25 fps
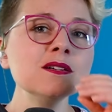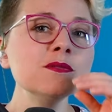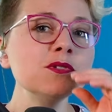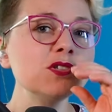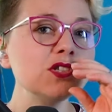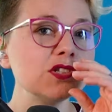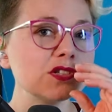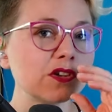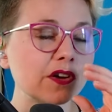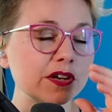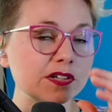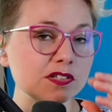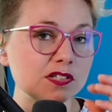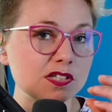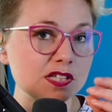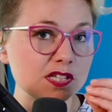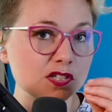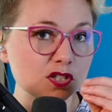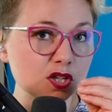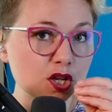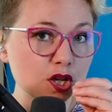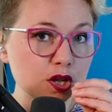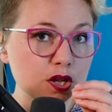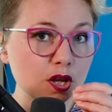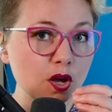when she's going into these
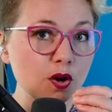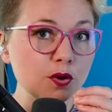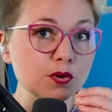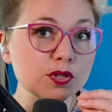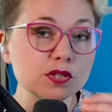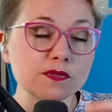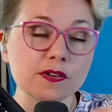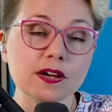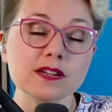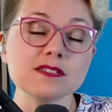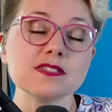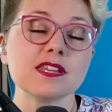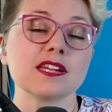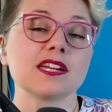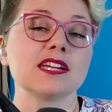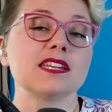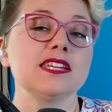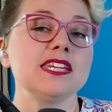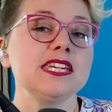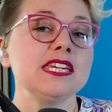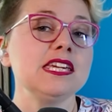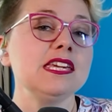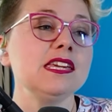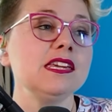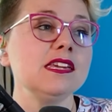closed vowels like an
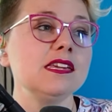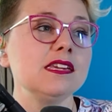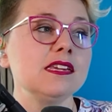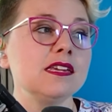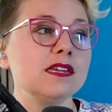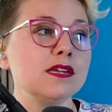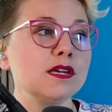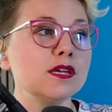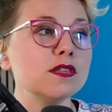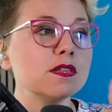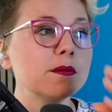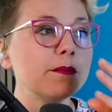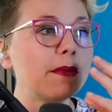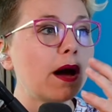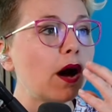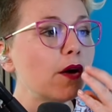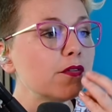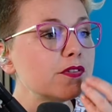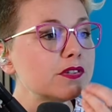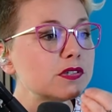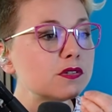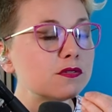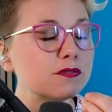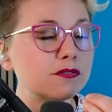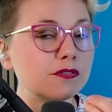E, the mouth
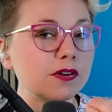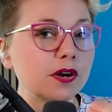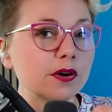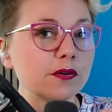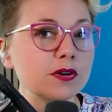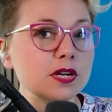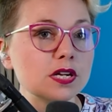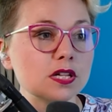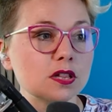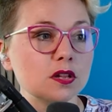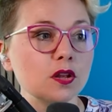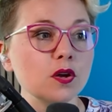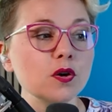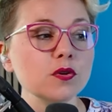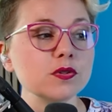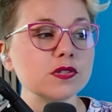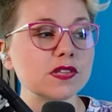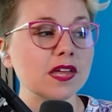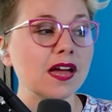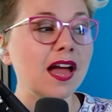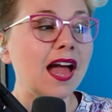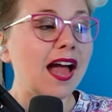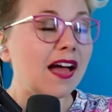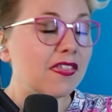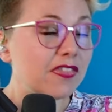is very closed
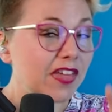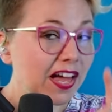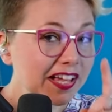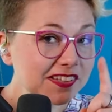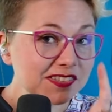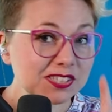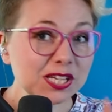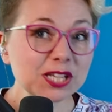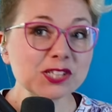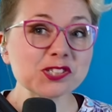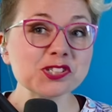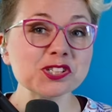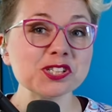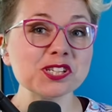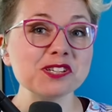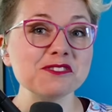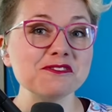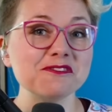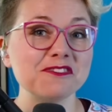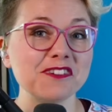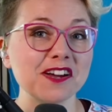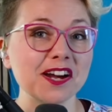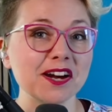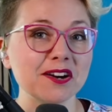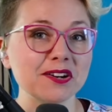there. That's actually
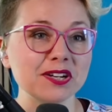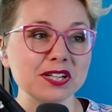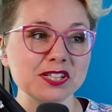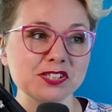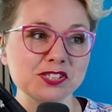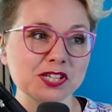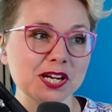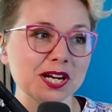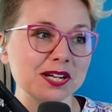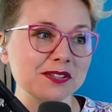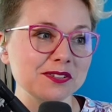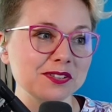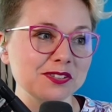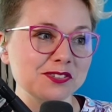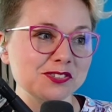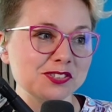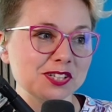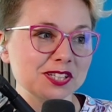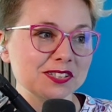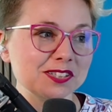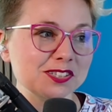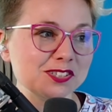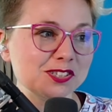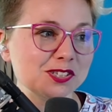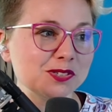very
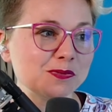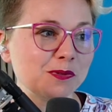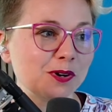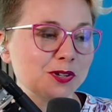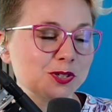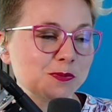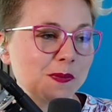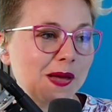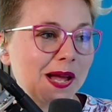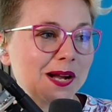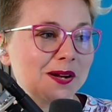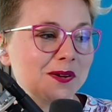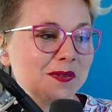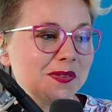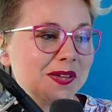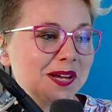challenging. Let's just watch back on